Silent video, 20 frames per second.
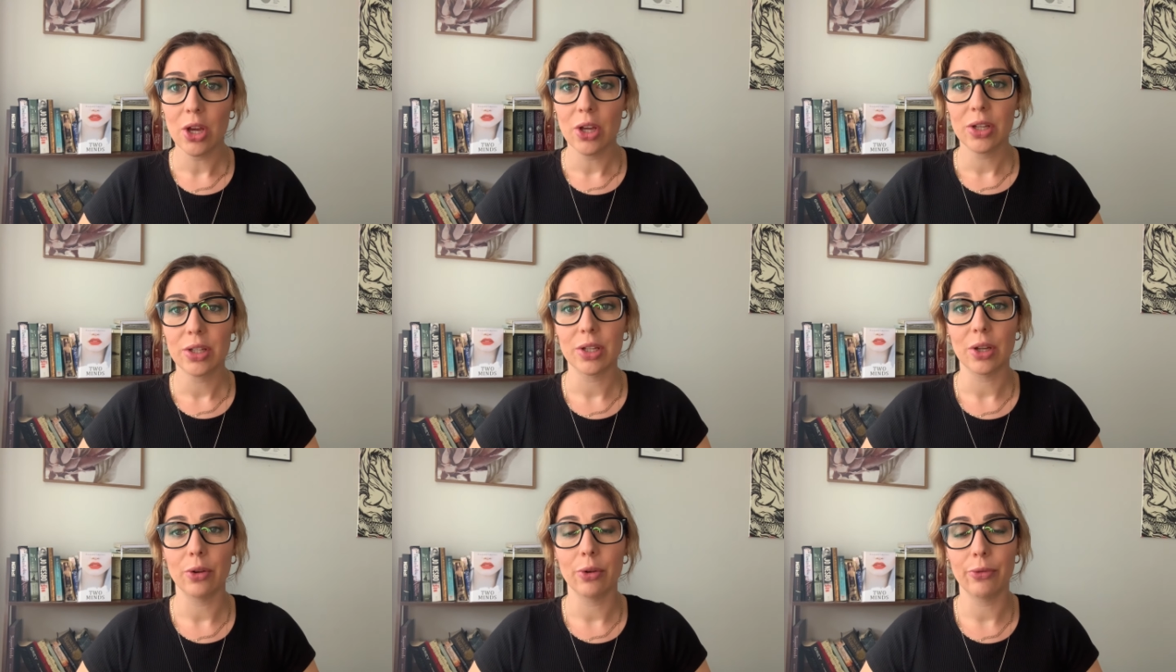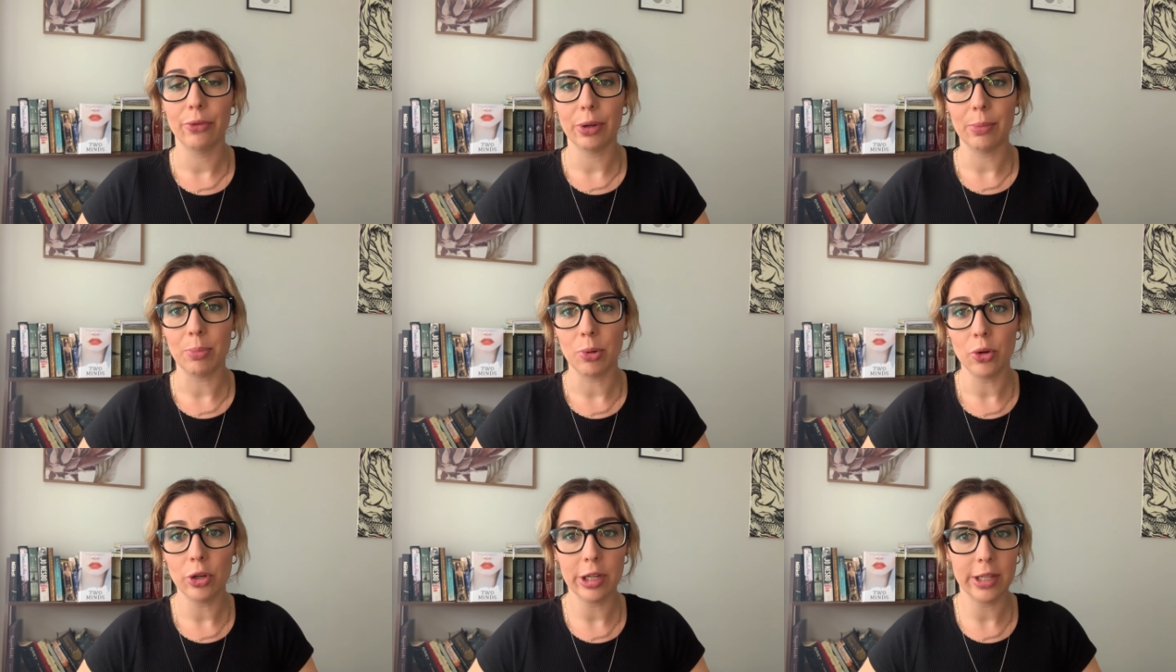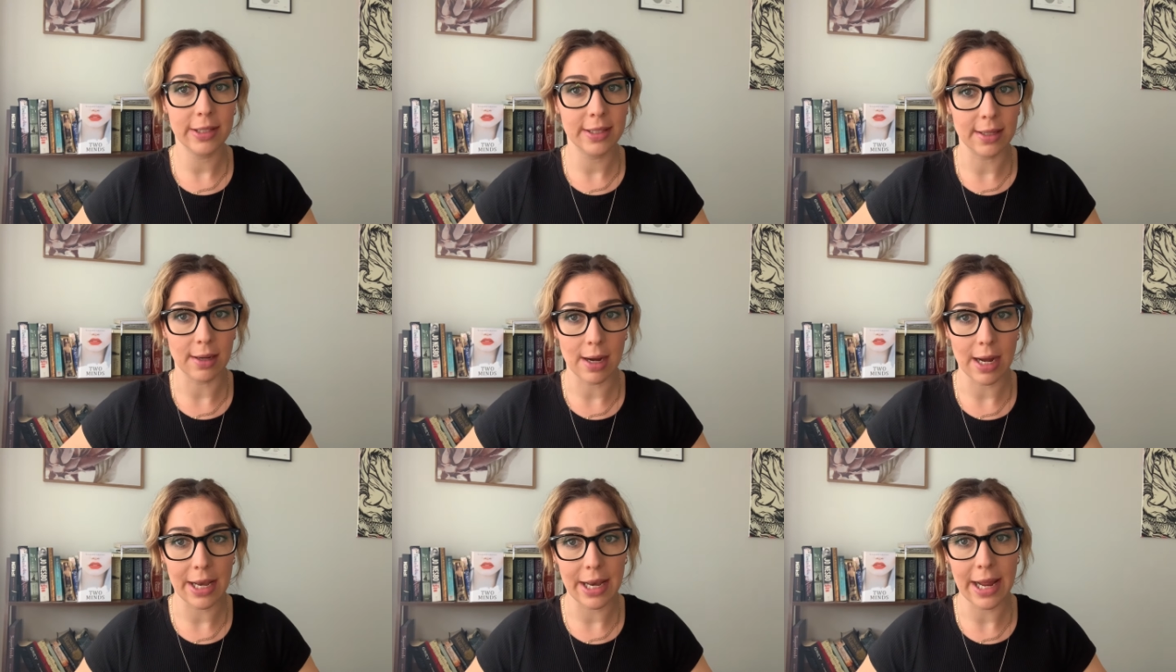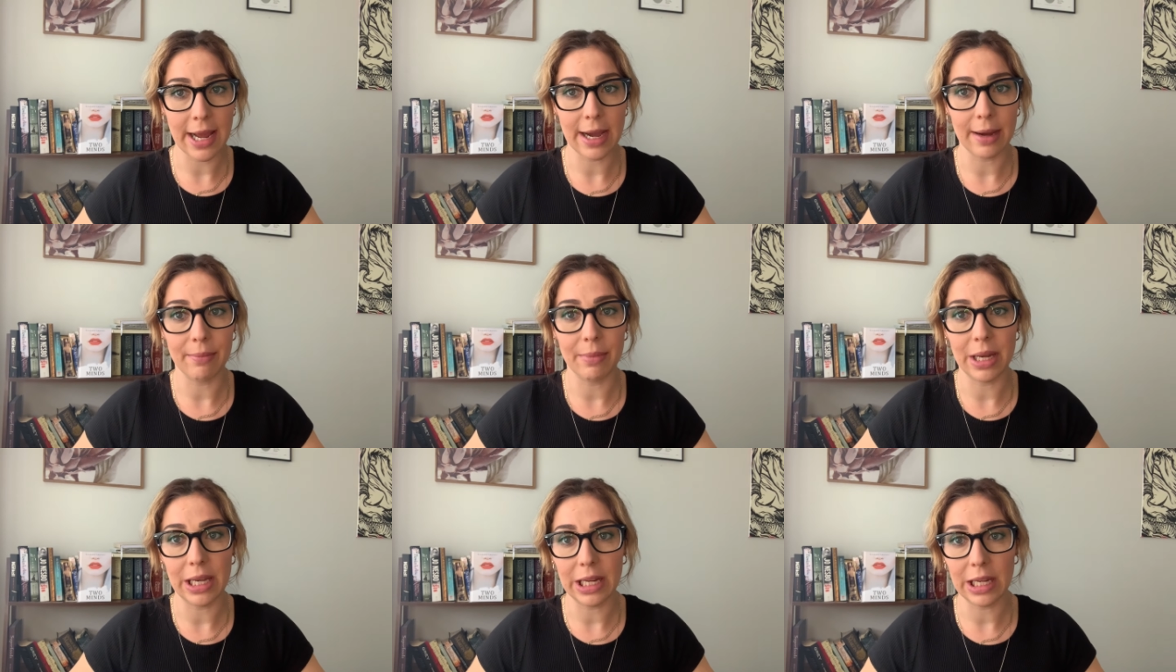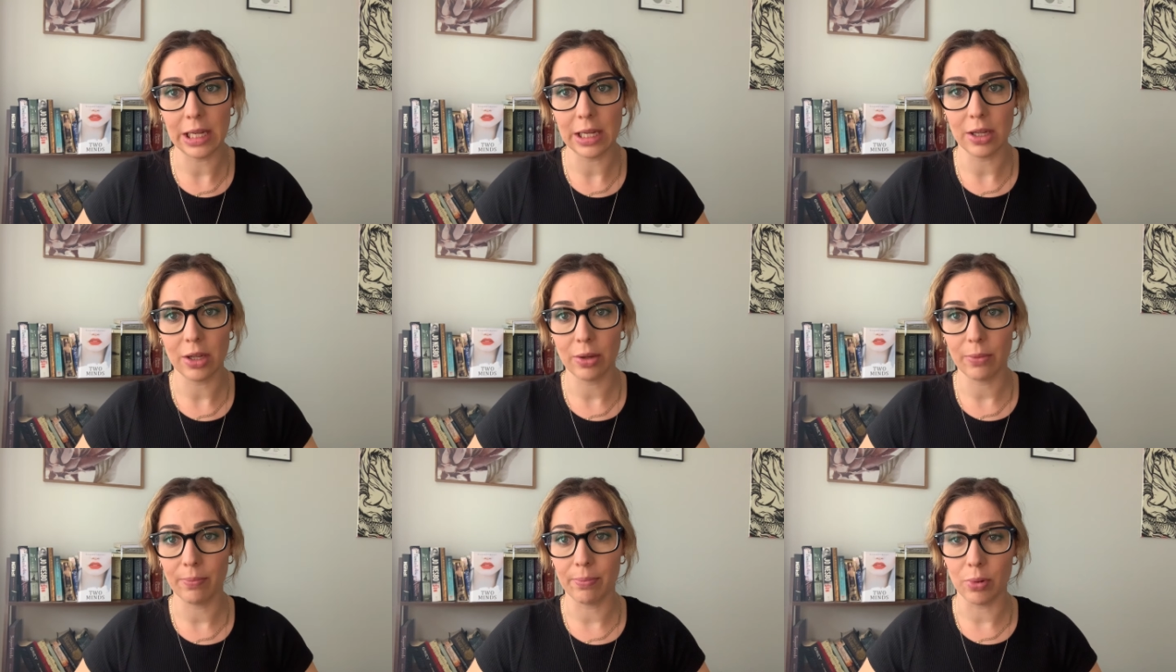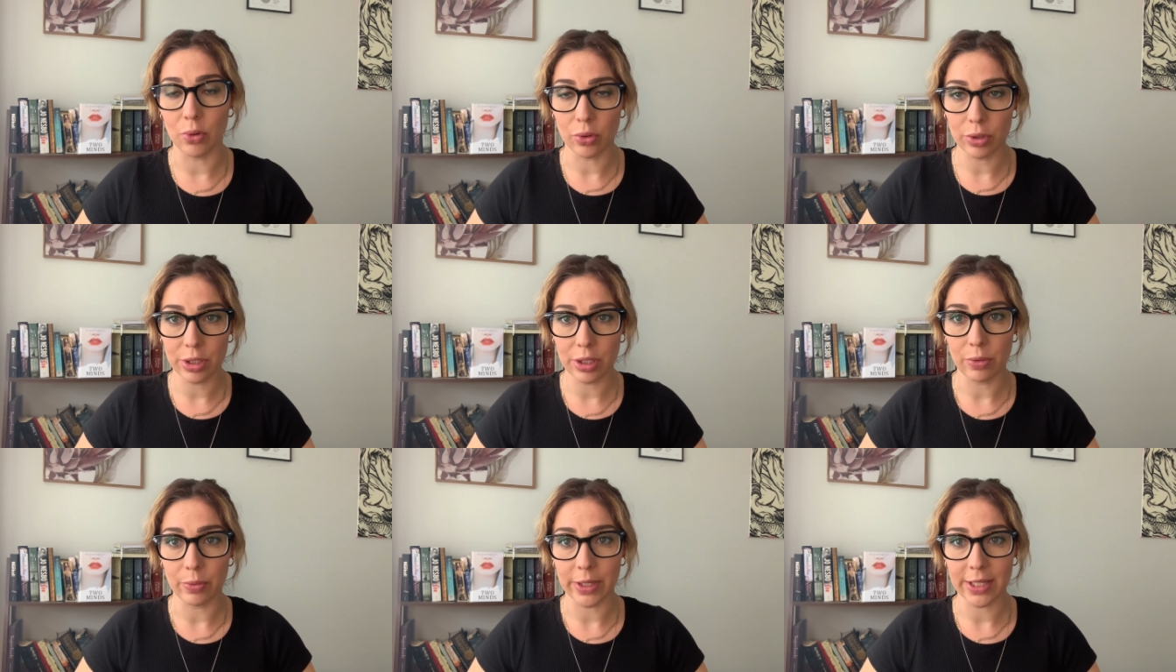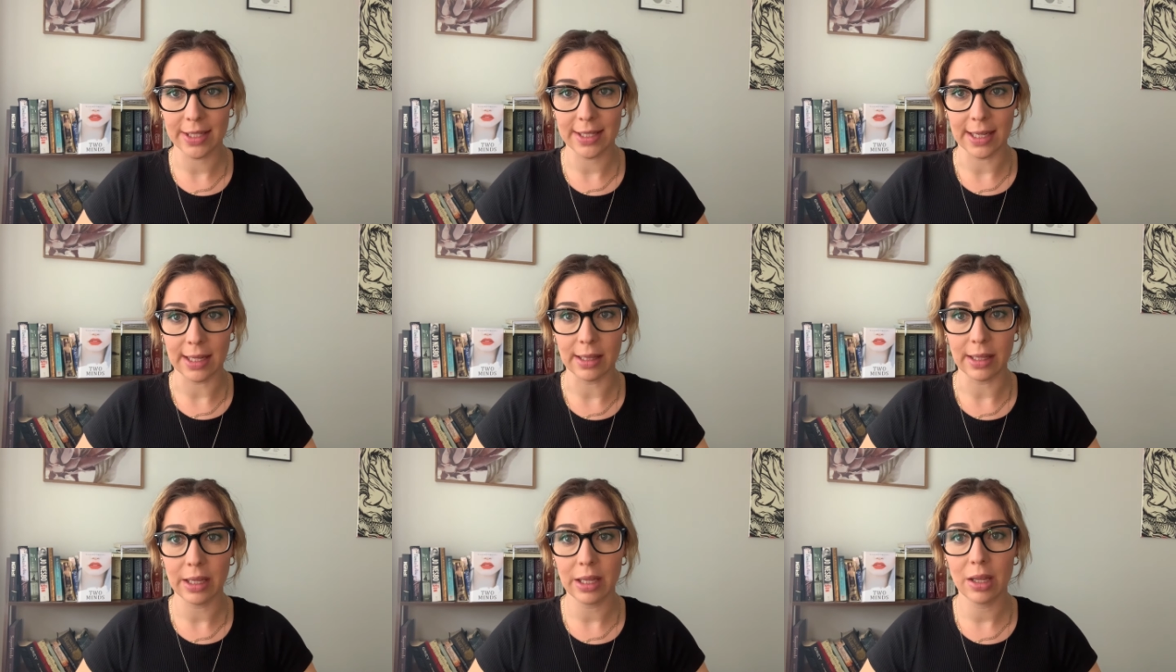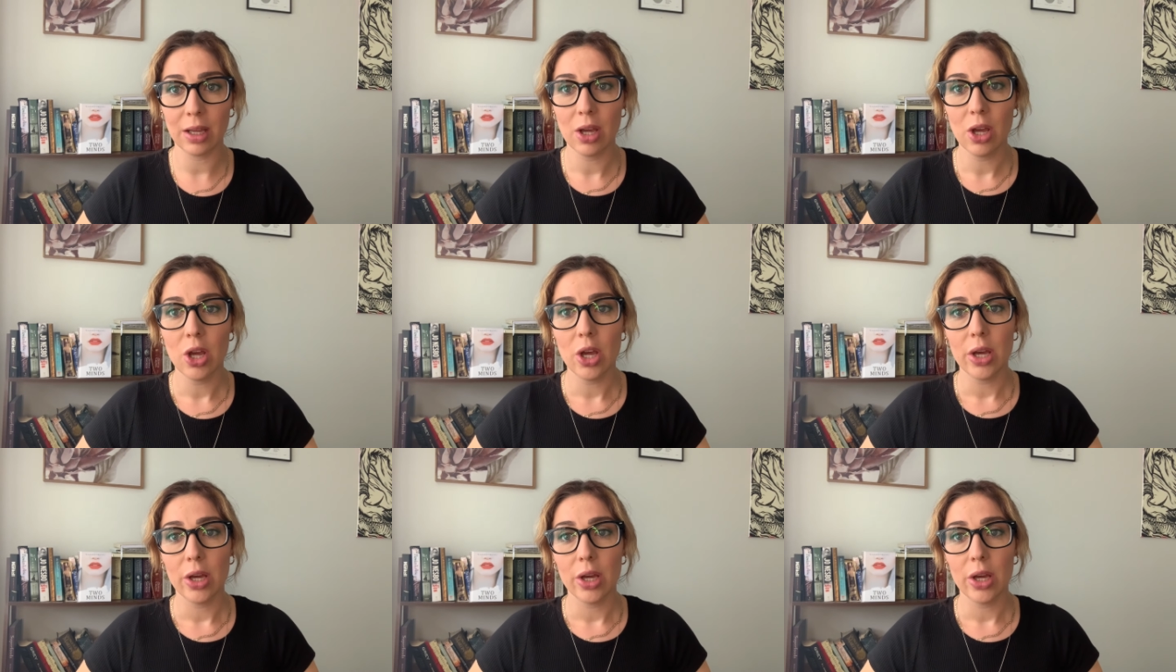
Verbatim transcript: So if we put aside how many books you are selling,